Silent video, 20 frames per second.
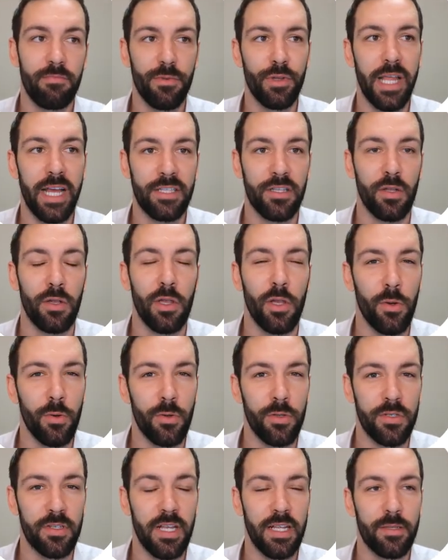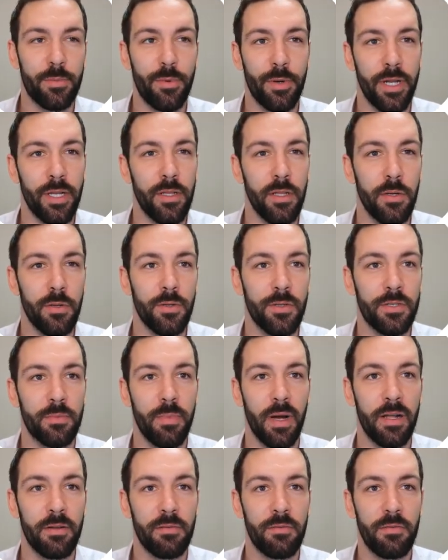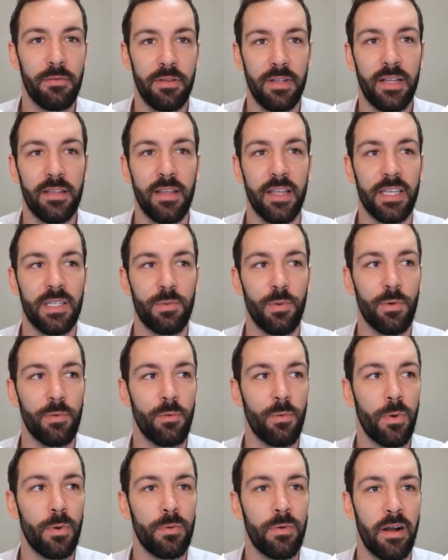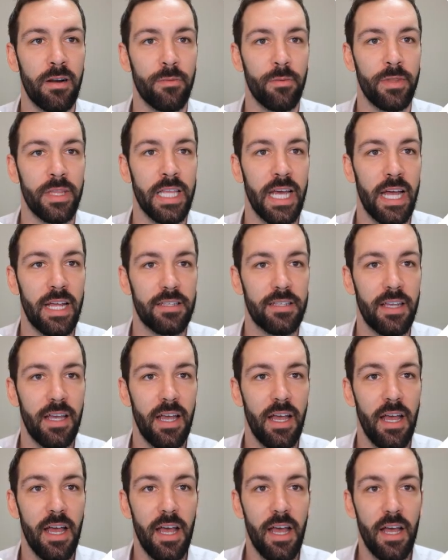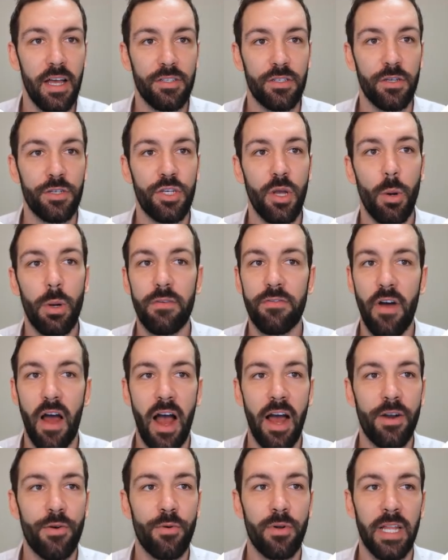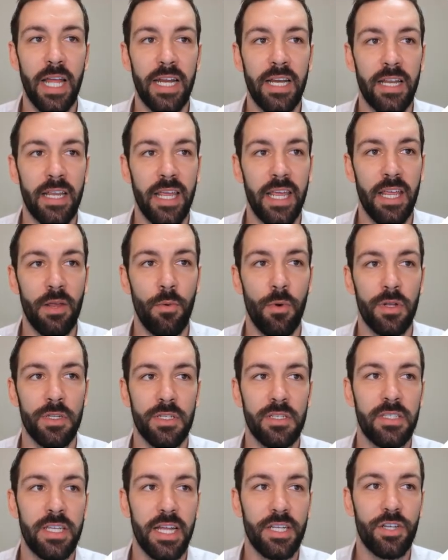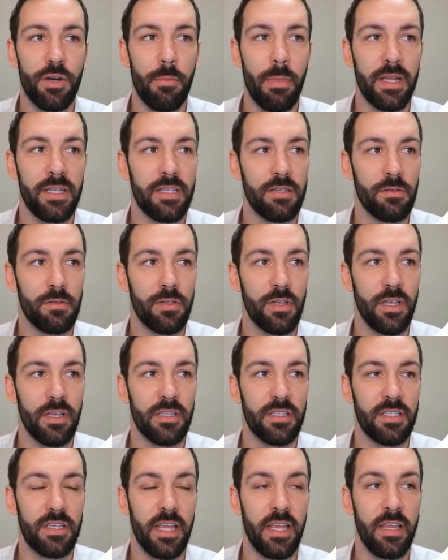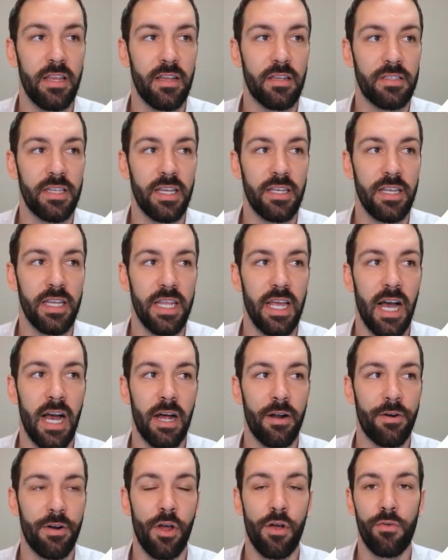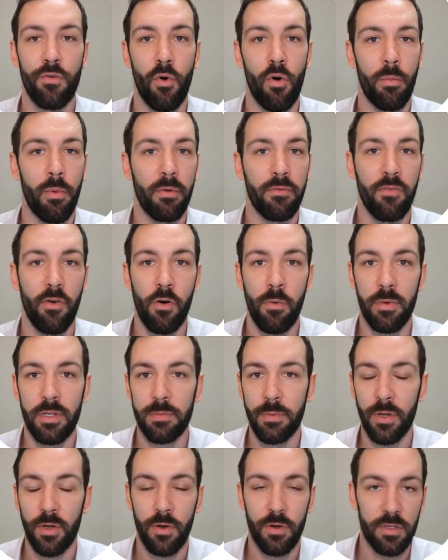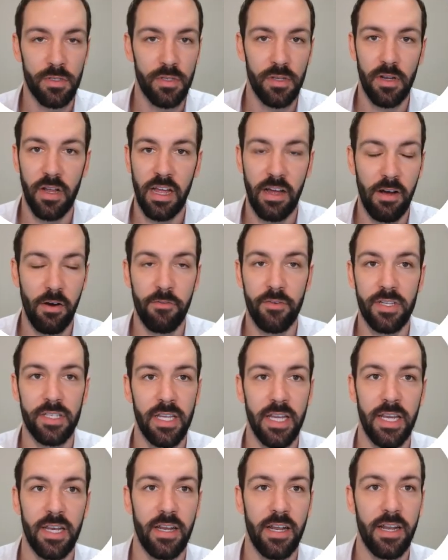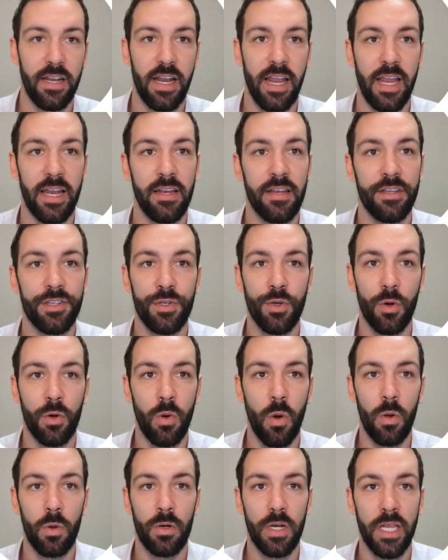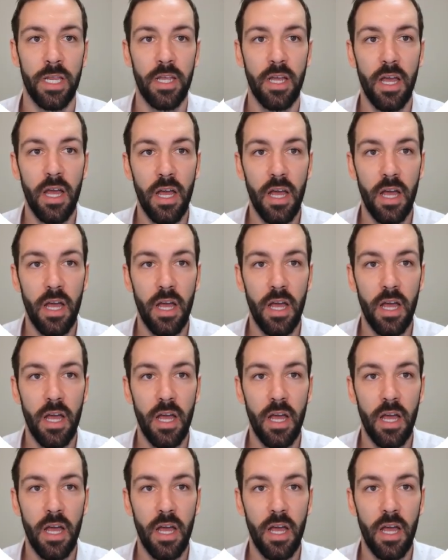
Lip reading: That's pretty loose, but nonetheless, we'll run with that. So showing for unrelated keywords is detrimental to your CTR and overall performance, because obviously it hinders your quality